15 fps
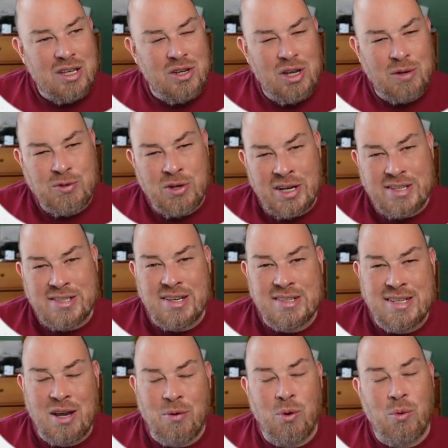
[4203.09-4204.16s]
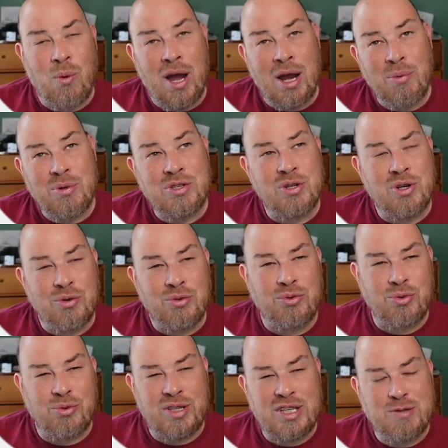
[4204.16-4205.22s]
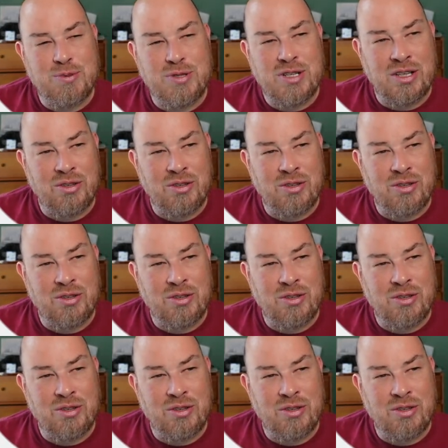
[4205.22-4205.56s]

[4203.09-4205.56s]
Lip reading: I'm trying to suss out, well, why would you go through these particular